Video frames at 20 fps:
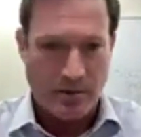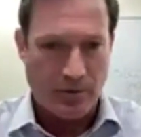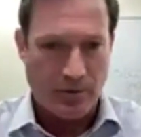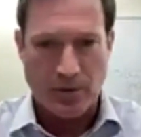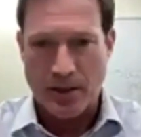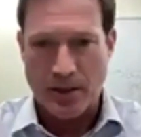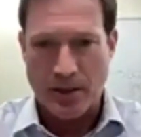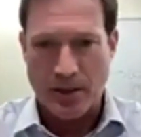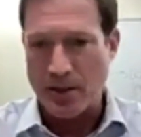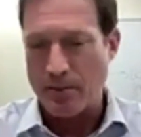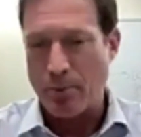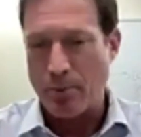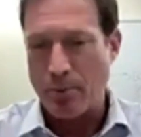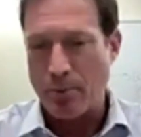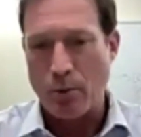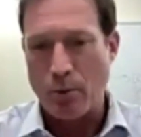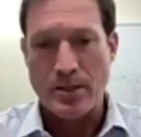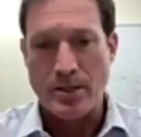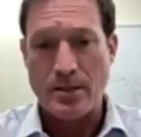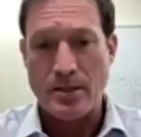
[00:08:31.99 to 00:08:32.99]
friction
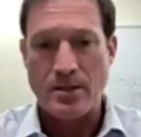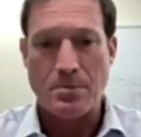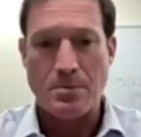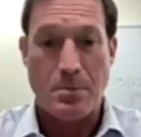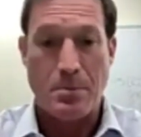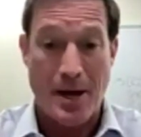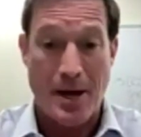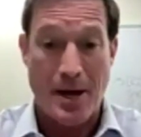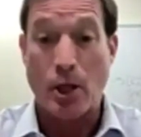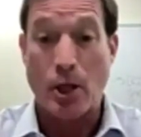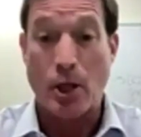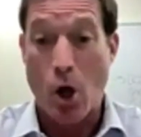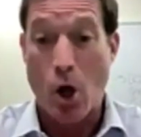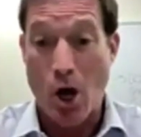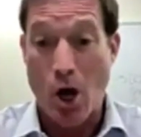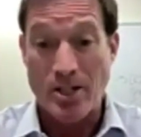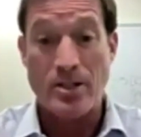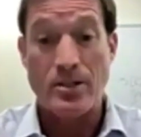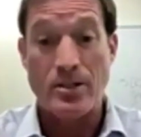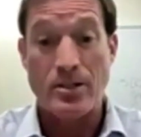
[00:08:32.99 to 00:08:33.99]
points, spend,
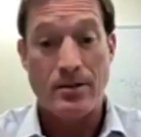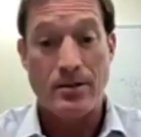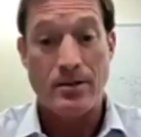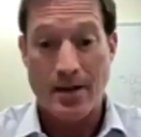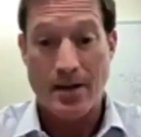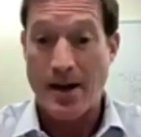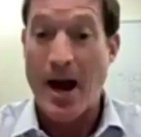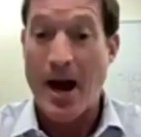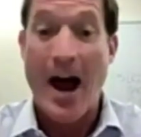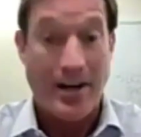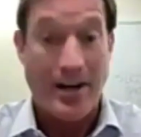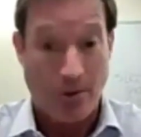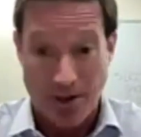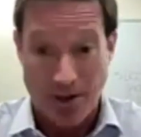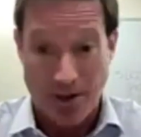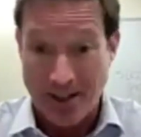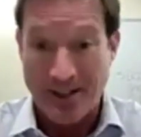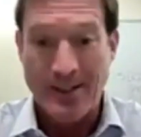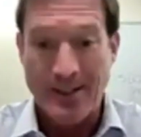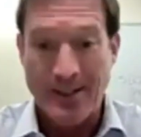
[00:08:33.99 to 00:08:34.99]
loss,
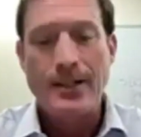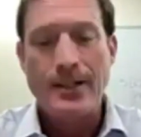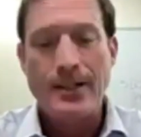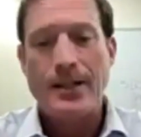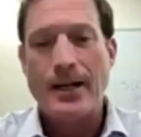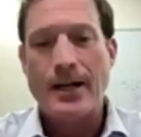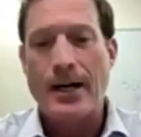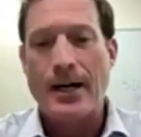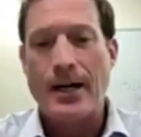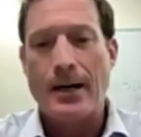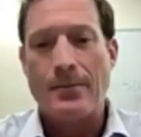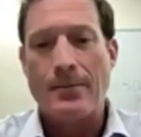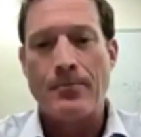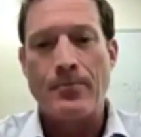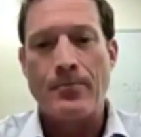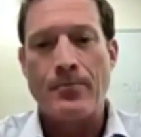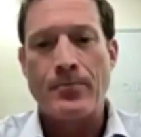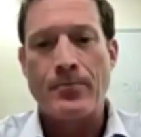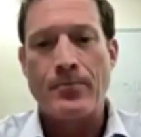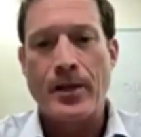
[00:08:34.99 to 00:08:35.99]
hiring, and